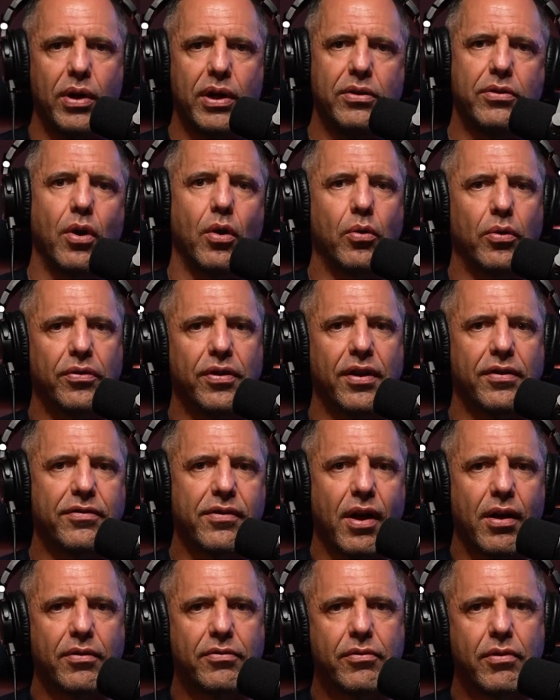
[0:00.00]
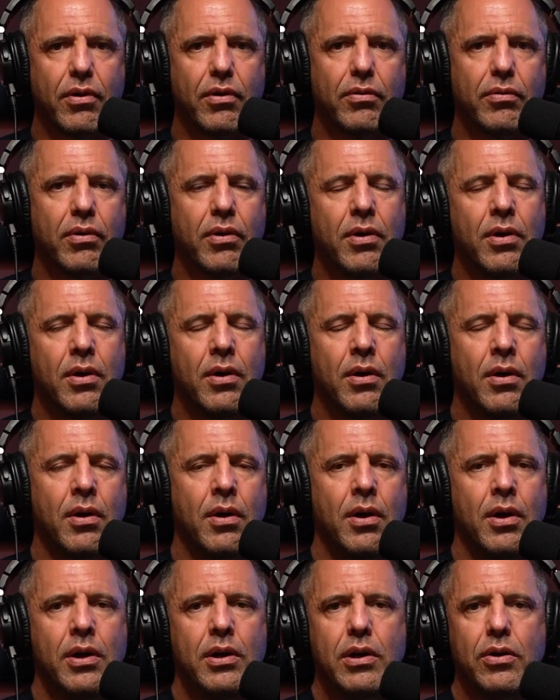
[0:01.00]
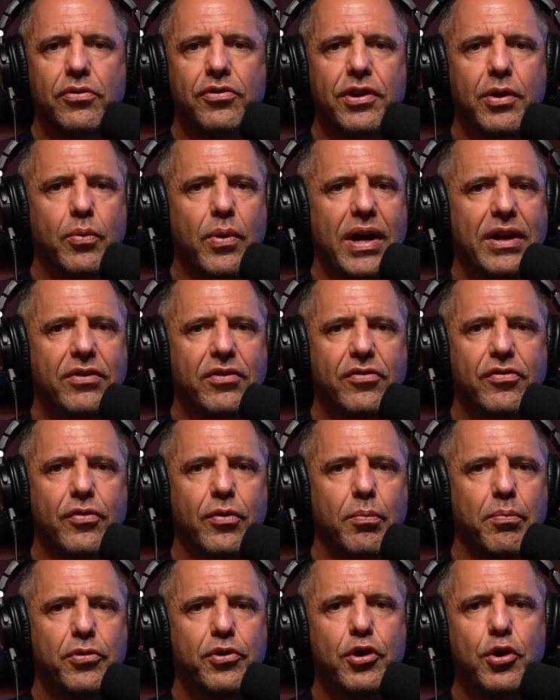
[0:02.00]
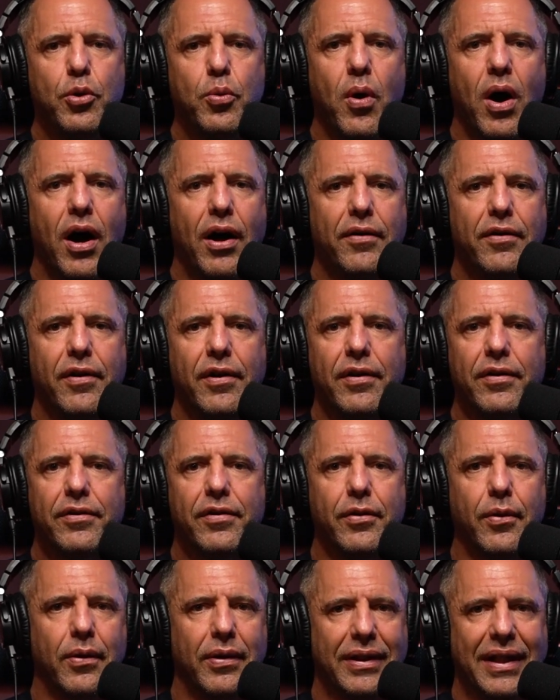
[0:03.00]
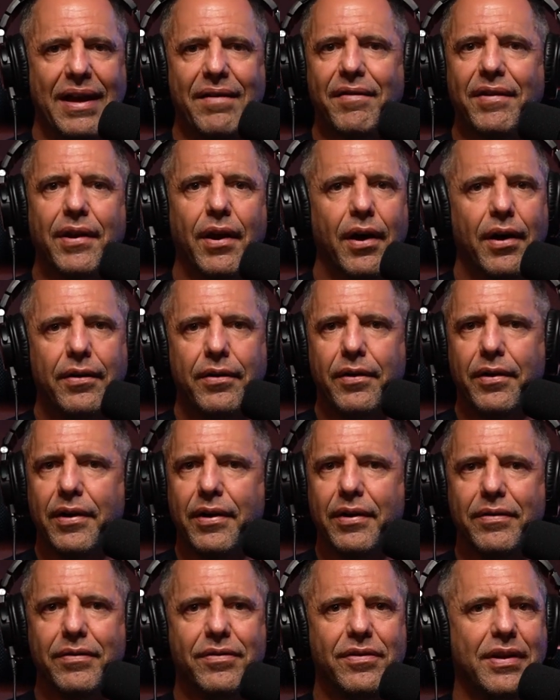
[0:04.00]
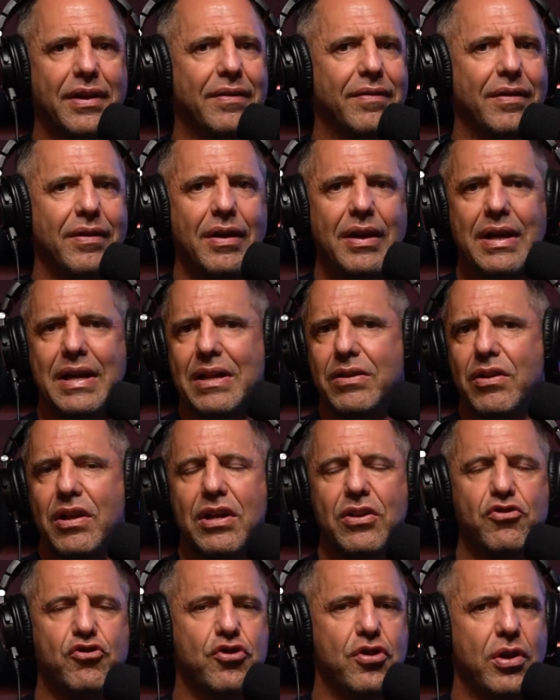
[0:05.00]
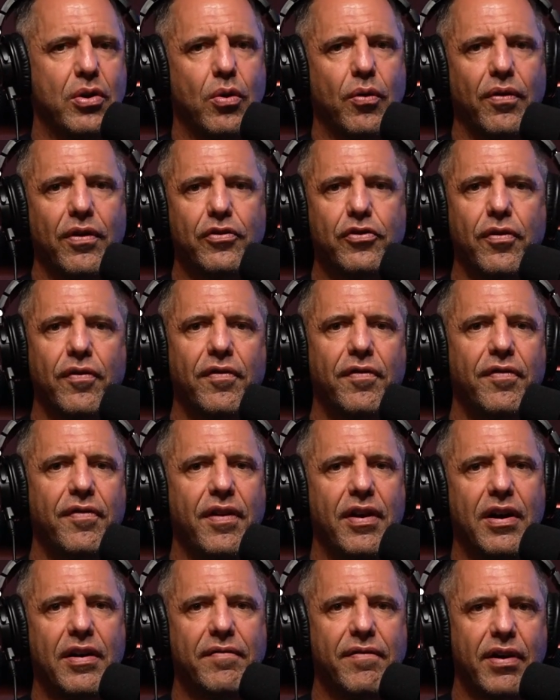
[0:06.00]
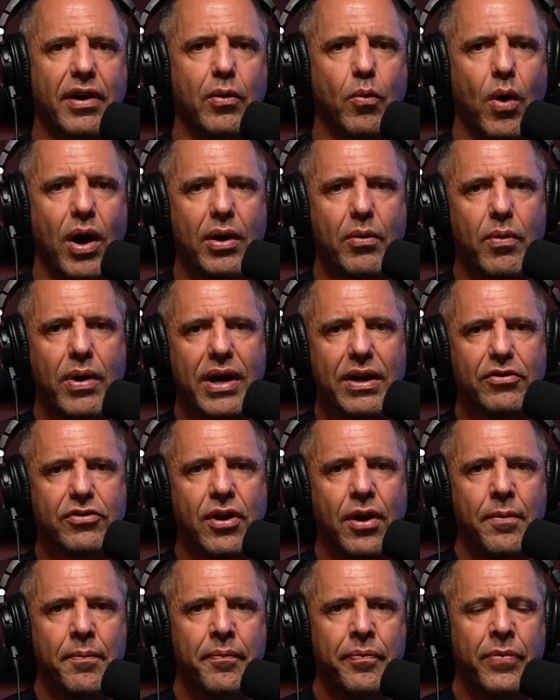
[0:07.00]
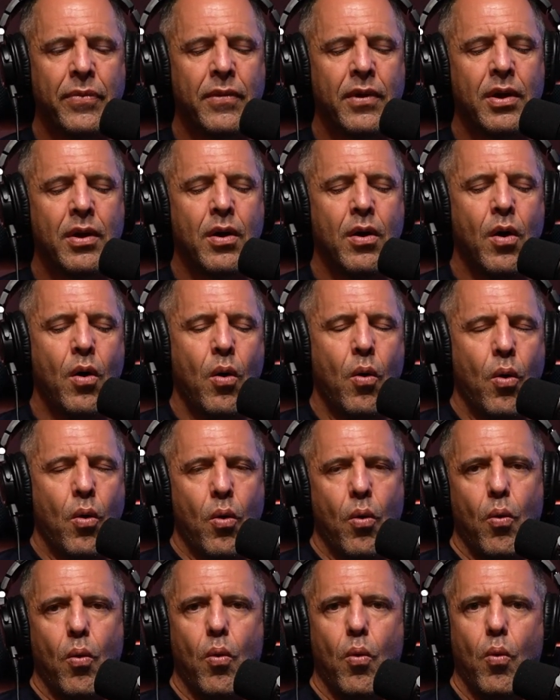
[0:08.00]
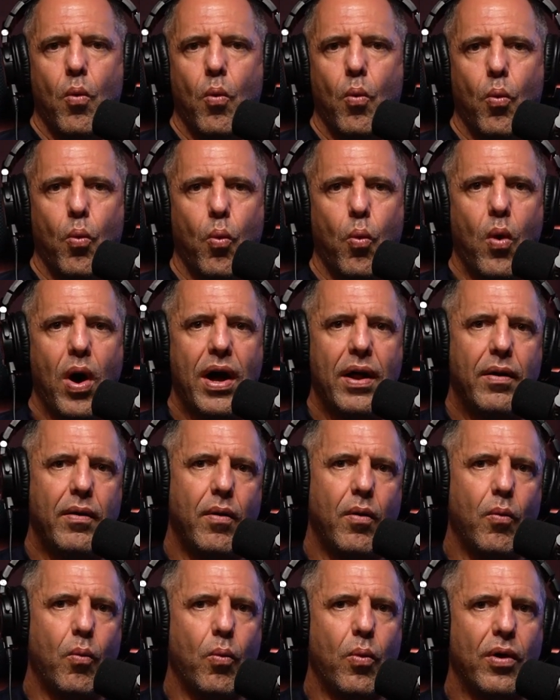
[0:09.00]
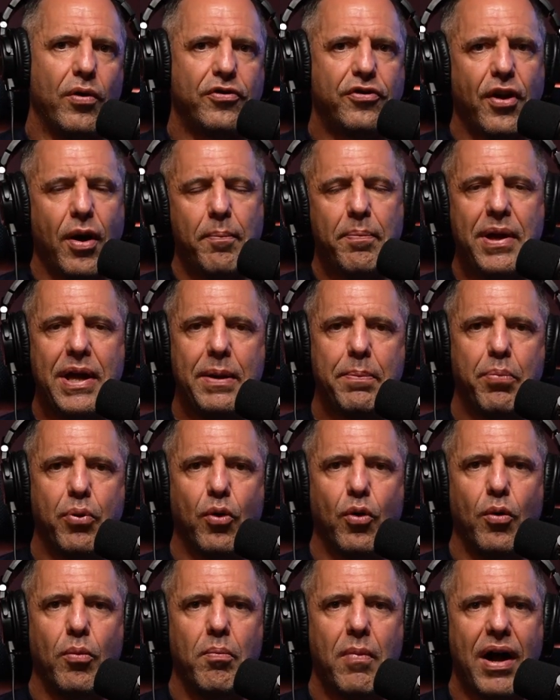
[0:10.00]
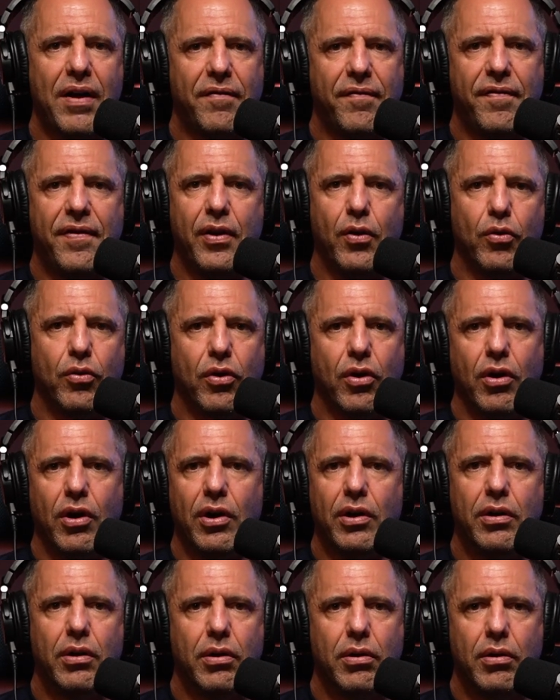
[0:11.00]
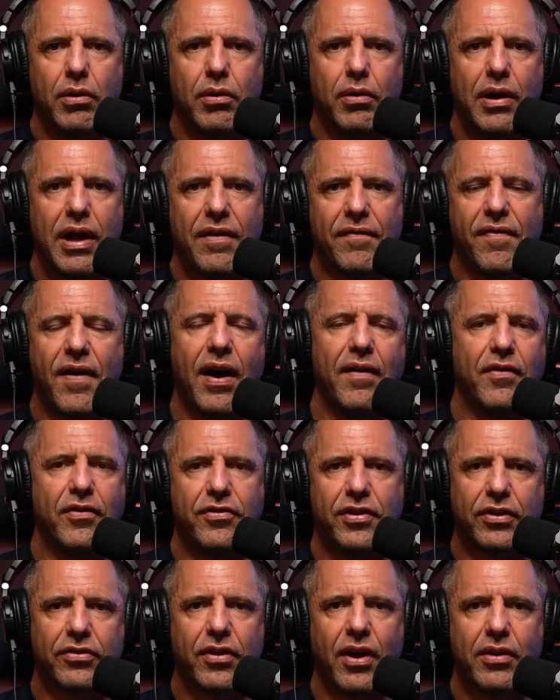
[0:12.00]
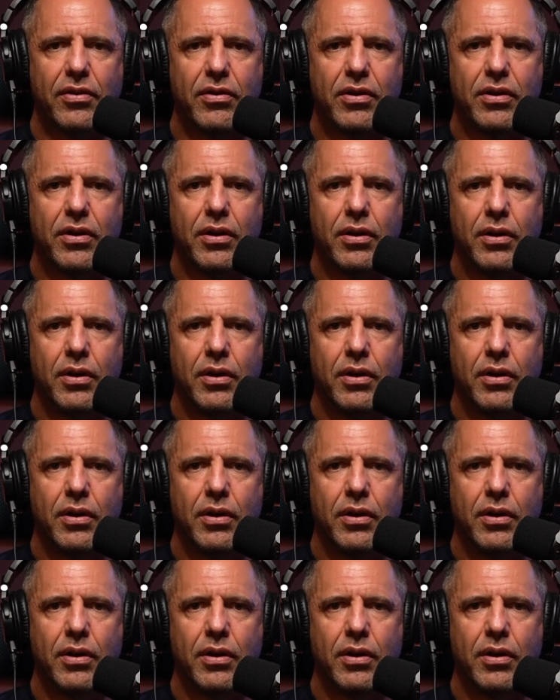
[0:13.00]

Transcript: in total testosterone. You see ranges from 200 to 1100. In general, there's a very, very wide range. Where some people might feel good at 500 or 600,